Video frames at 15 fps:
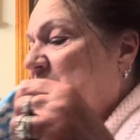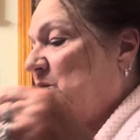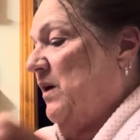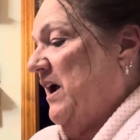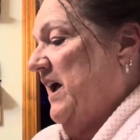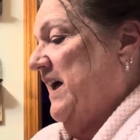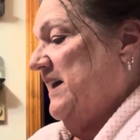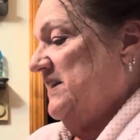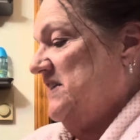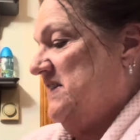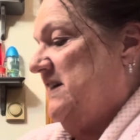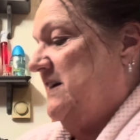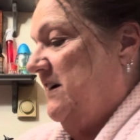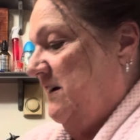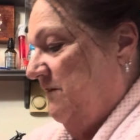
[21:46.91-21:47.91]

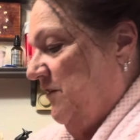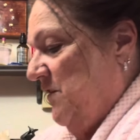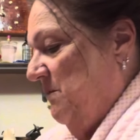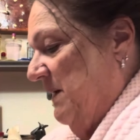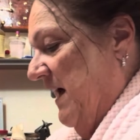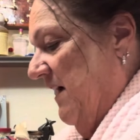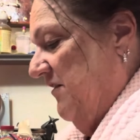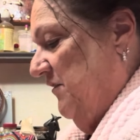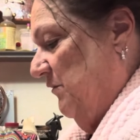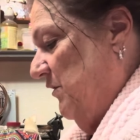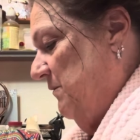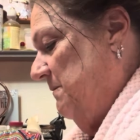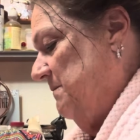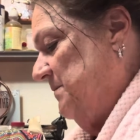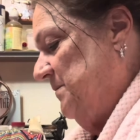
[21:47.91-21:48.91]
rags for the
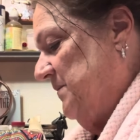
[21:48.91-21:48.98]
bathroom